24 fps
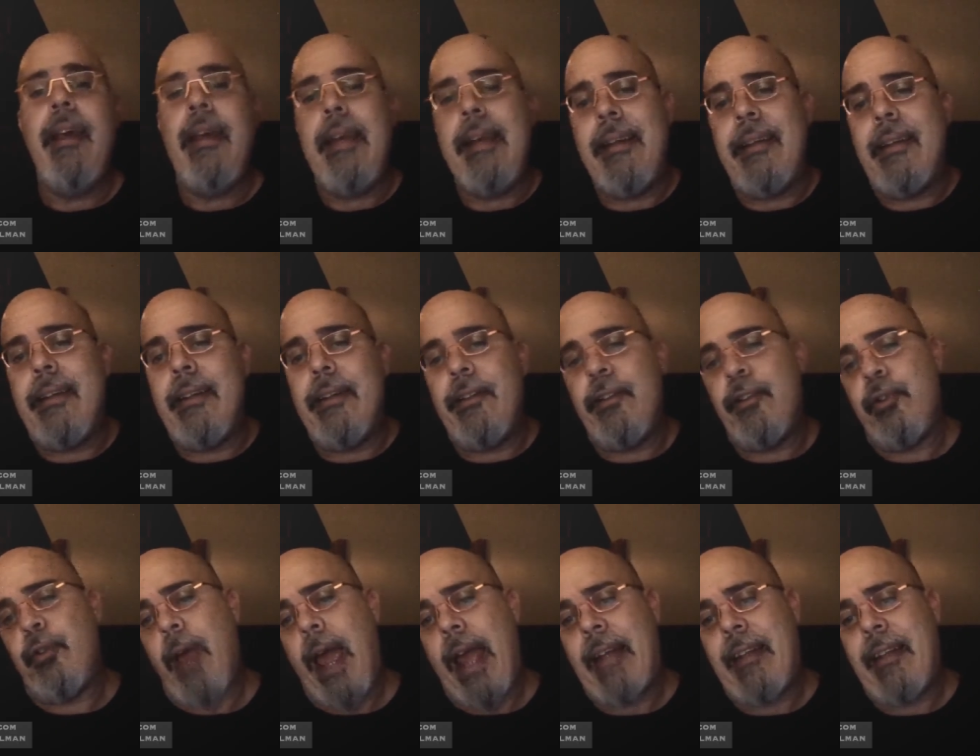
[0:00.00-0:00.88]
It
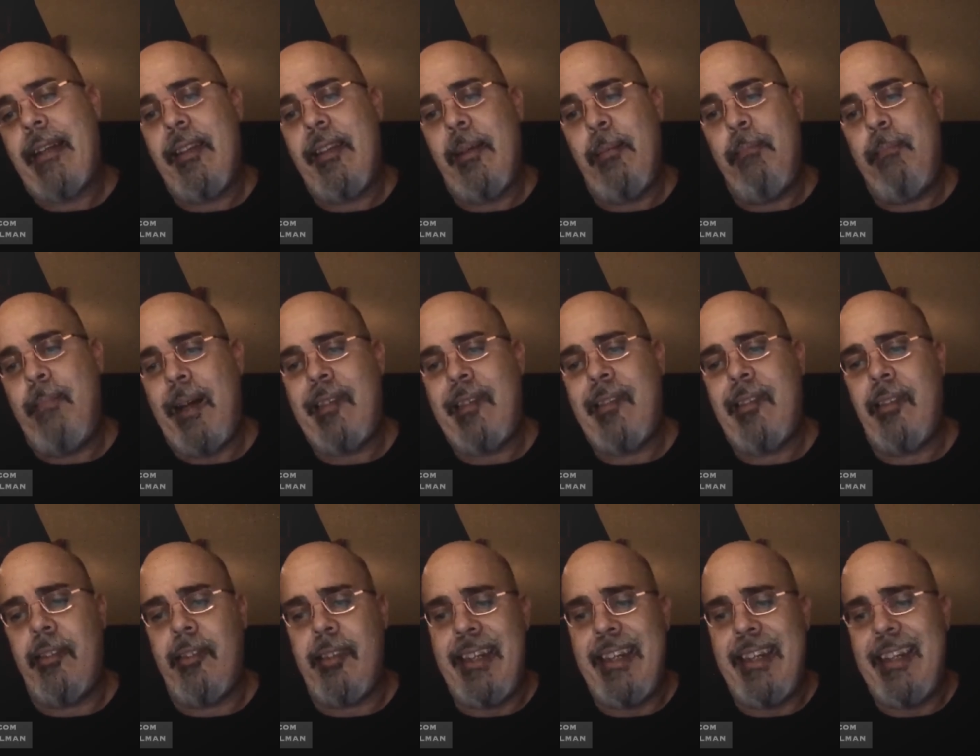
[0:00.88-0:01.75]
contracted the
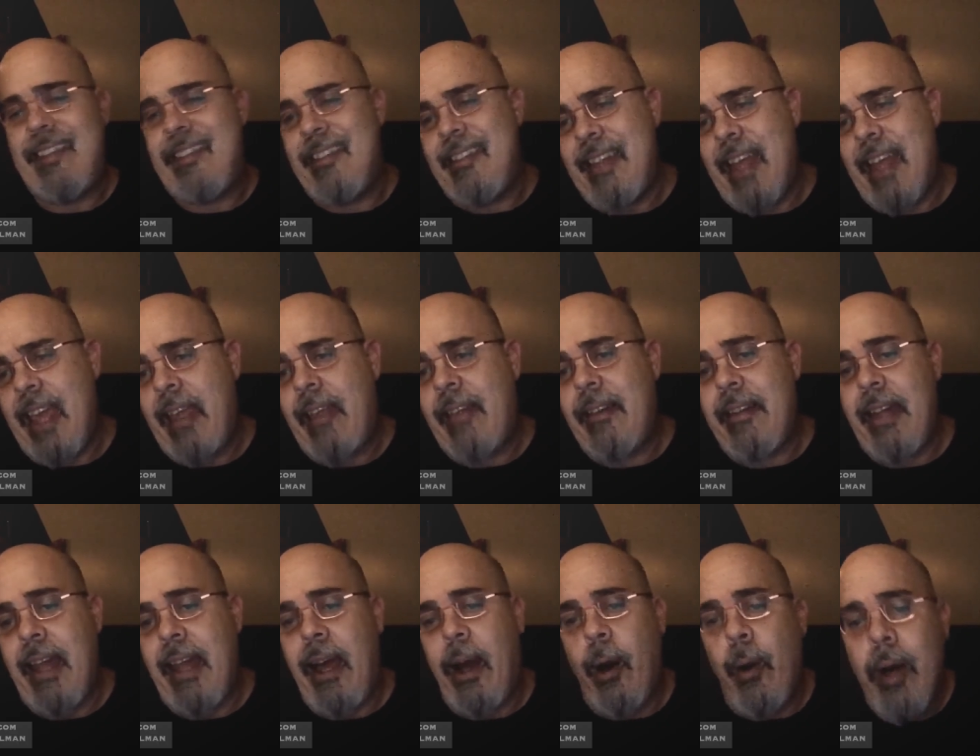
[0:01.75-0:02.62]
muscles in its neck
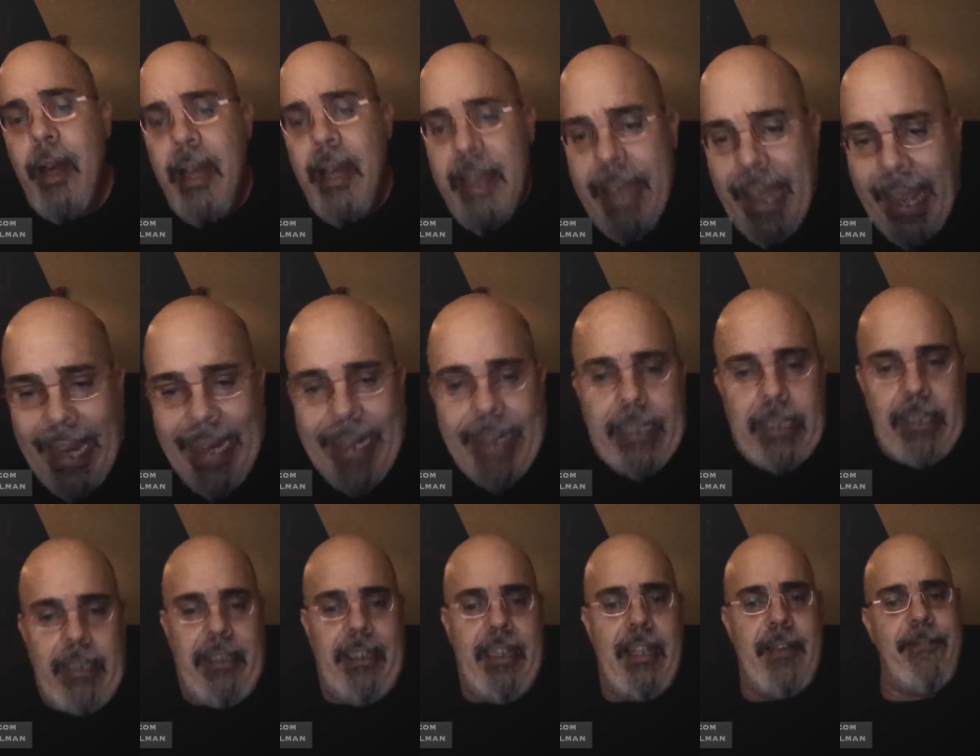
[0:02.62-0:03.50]
now and
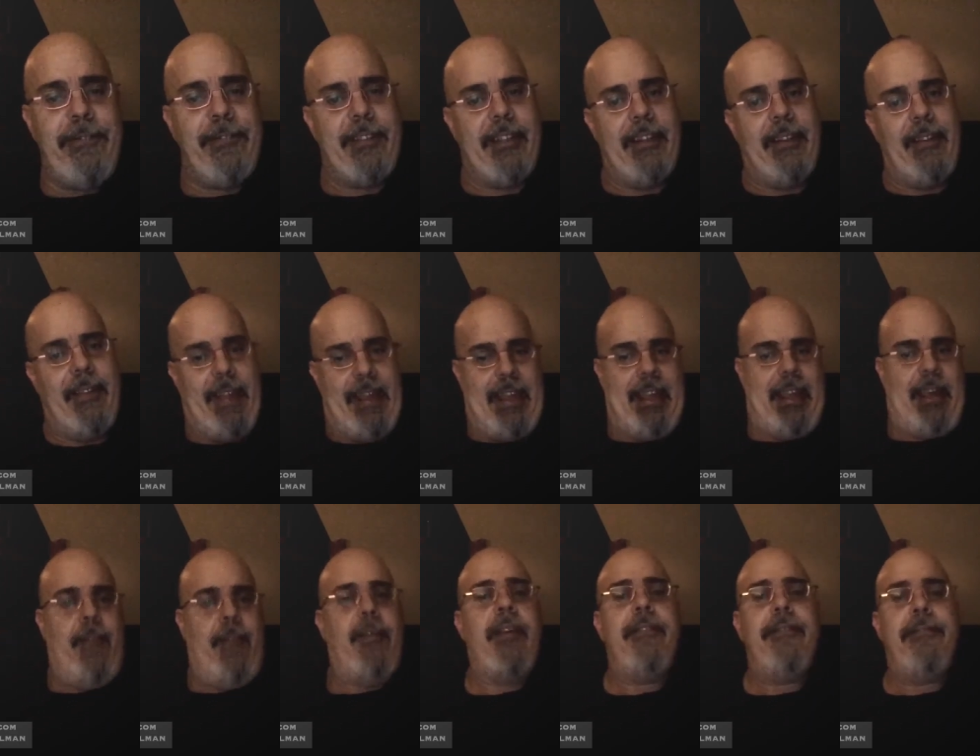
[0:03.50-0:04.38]
lifted the
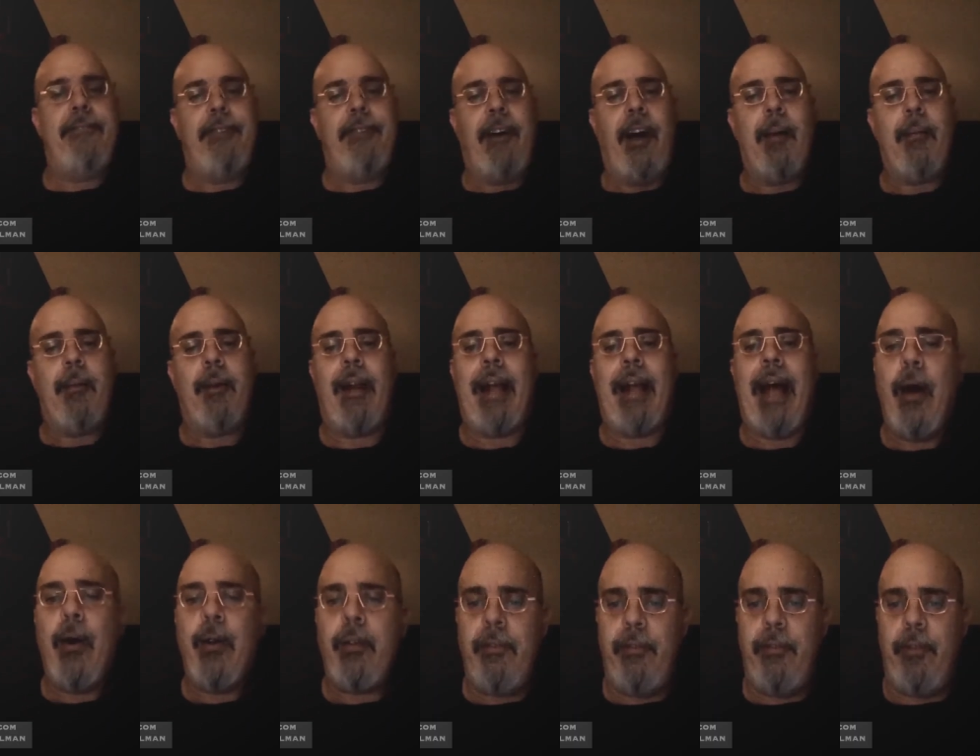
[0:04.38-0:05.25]
heavy farmer
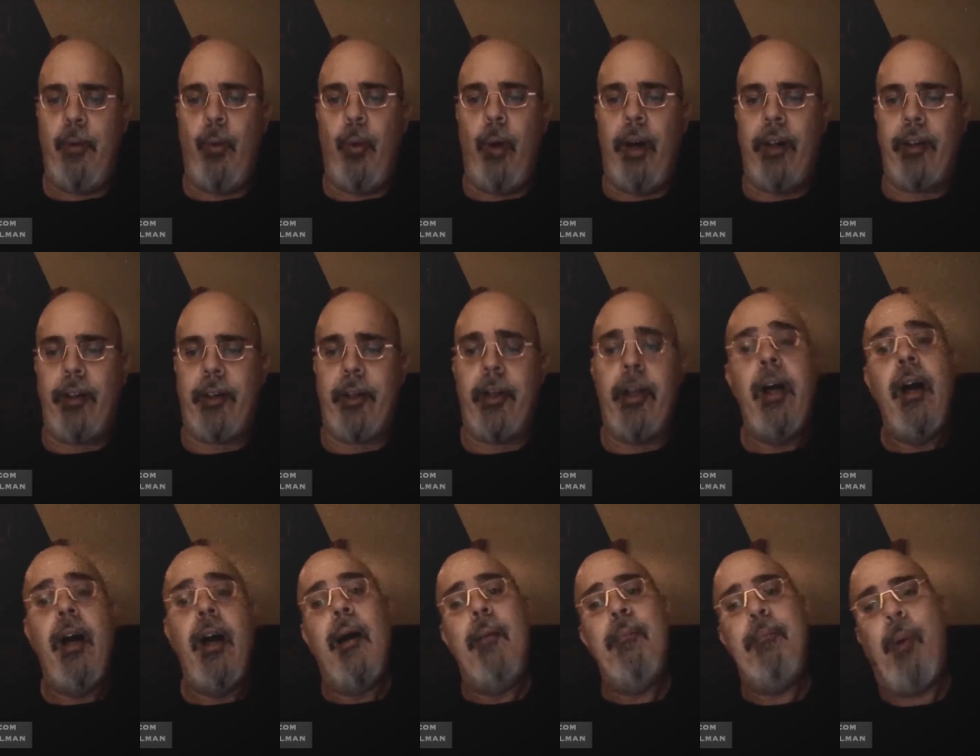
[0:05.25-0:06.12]
out of the water,
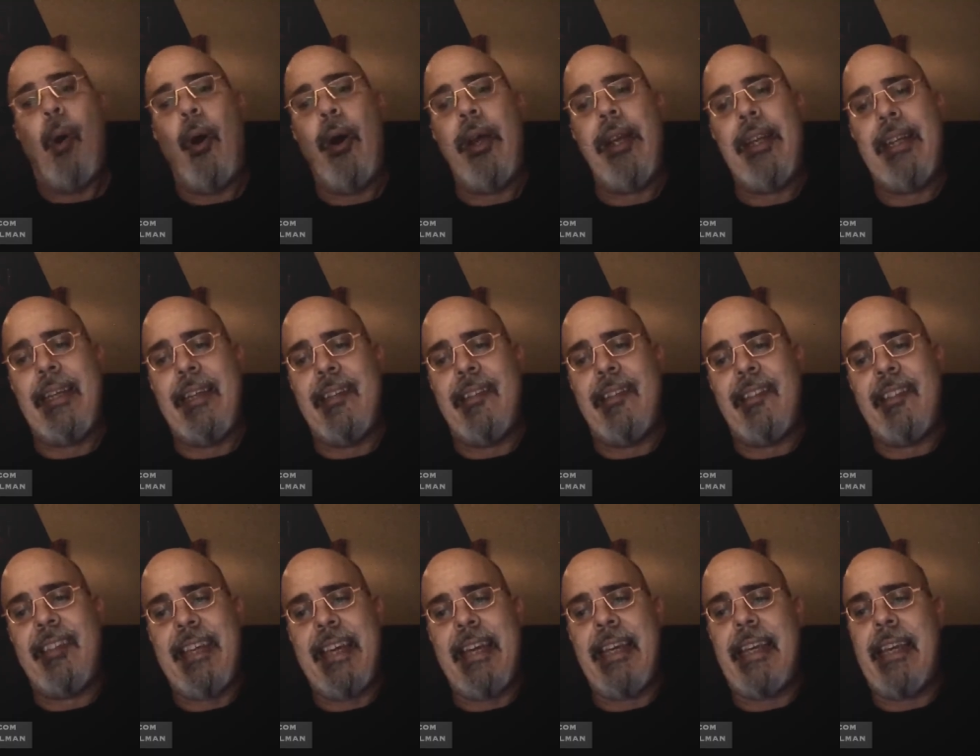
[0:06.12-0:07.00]
pointing his
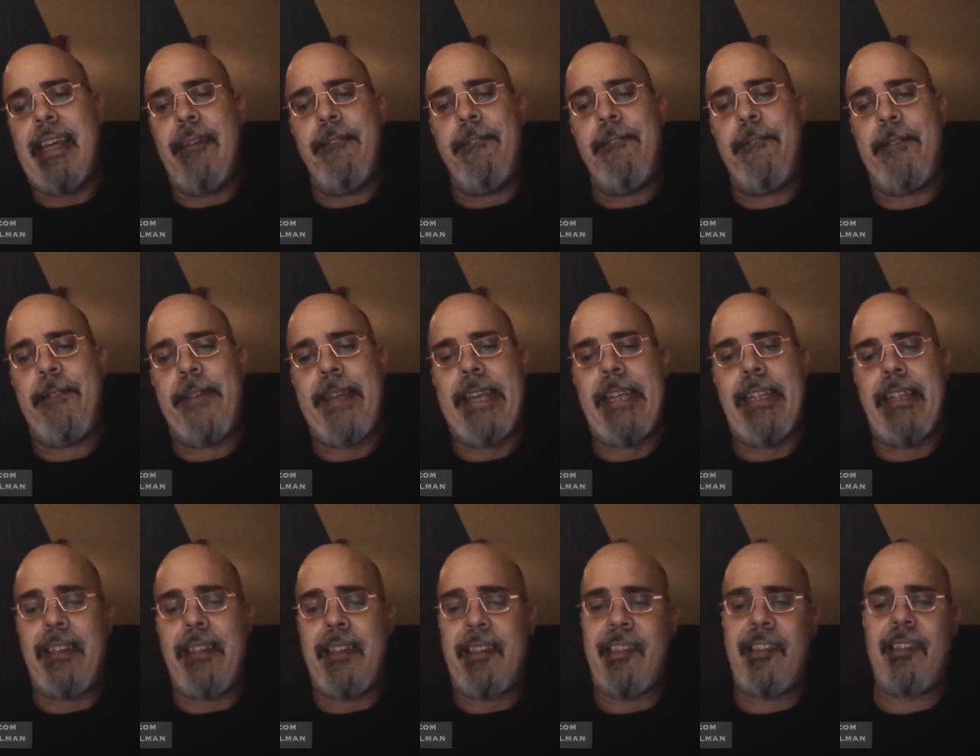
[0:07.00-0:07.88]
kicking feet
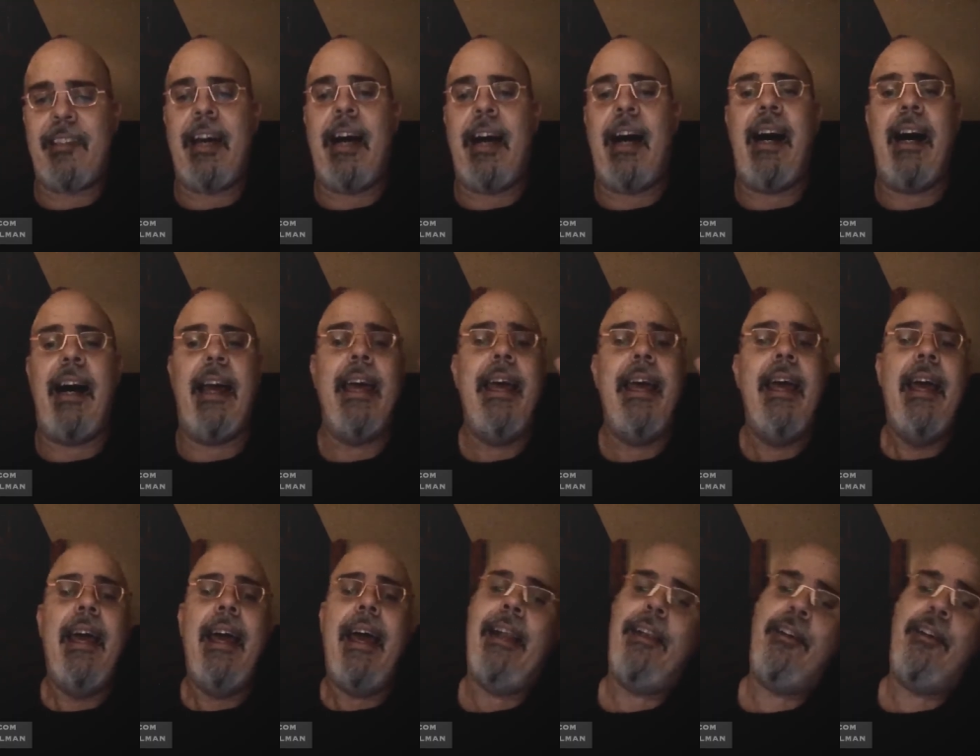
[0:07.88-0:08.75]
at the sky
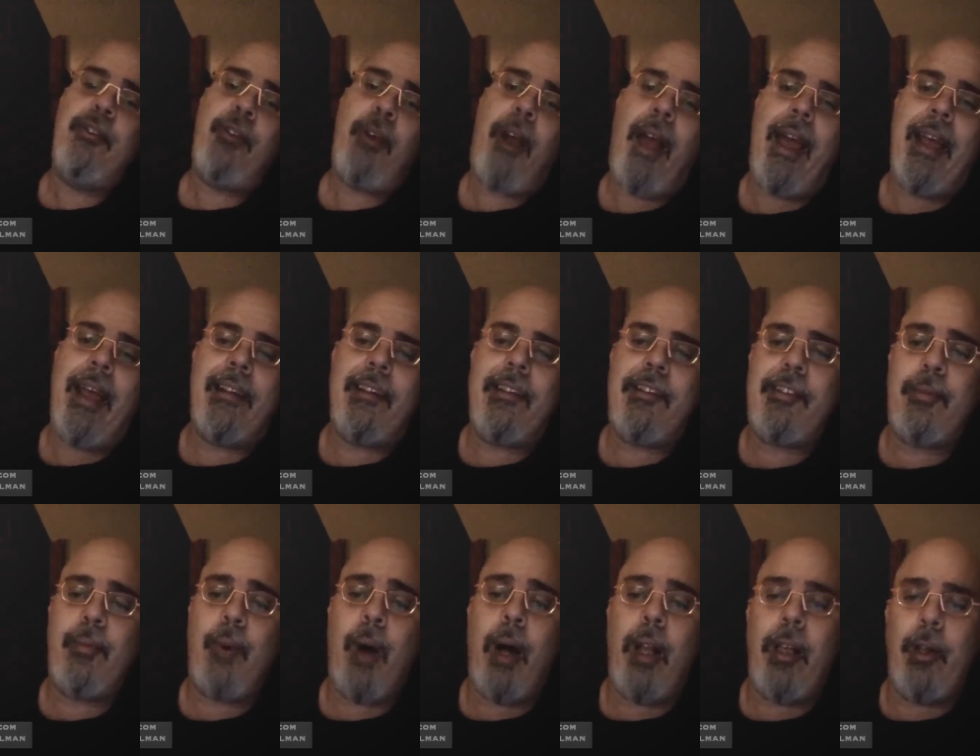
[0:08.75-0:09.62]
and trying to
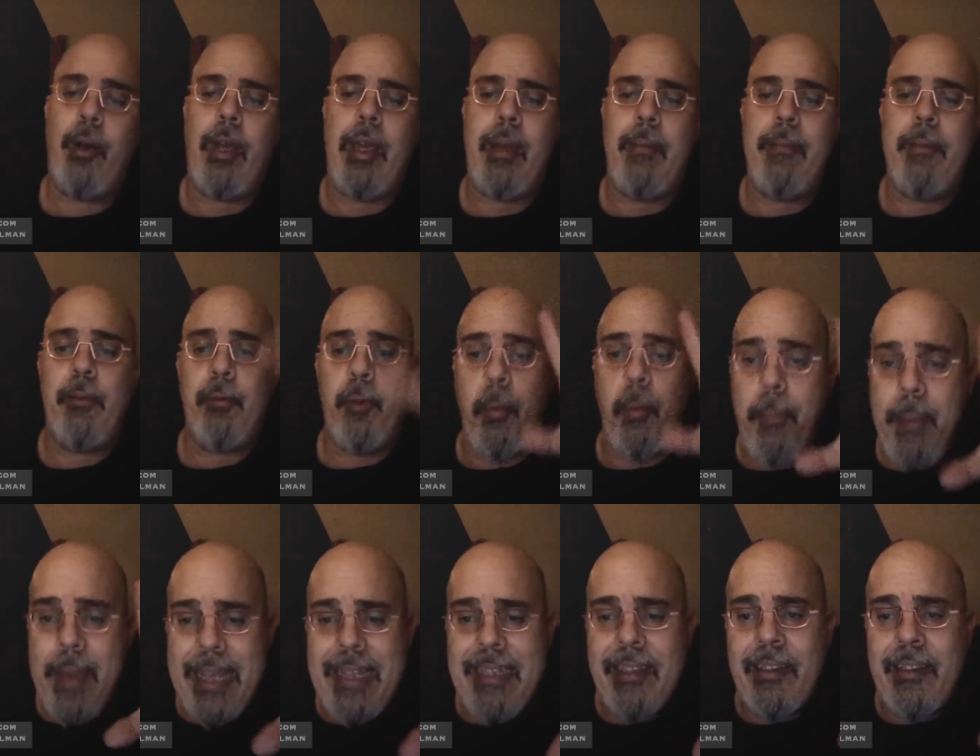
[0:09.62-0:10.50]
swallow him in
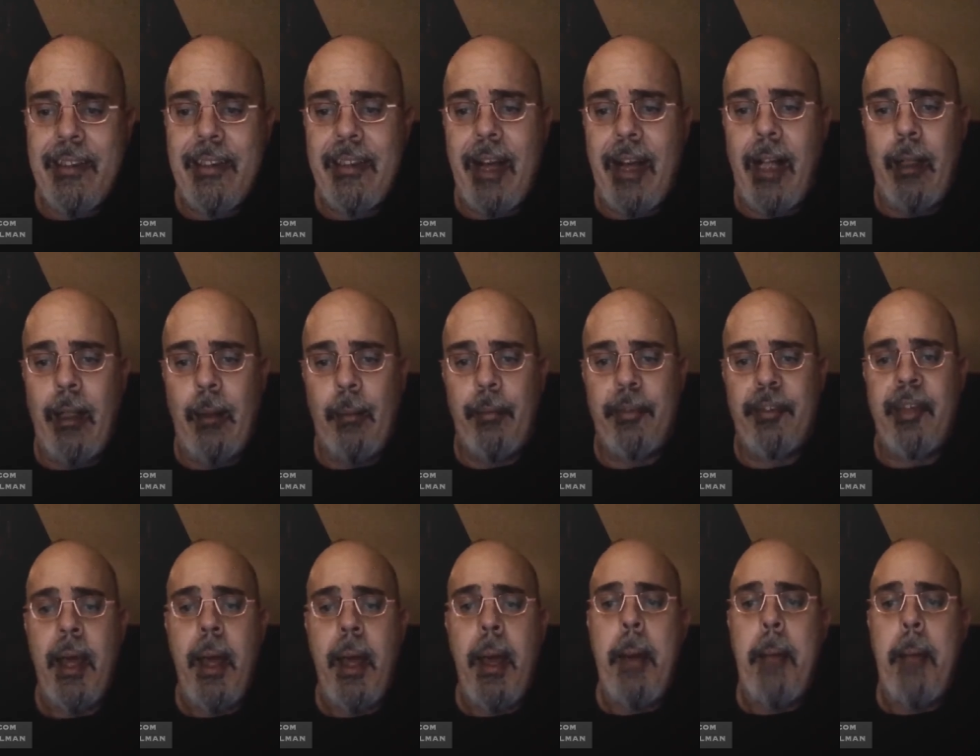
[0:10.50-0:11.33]
repeated gulps.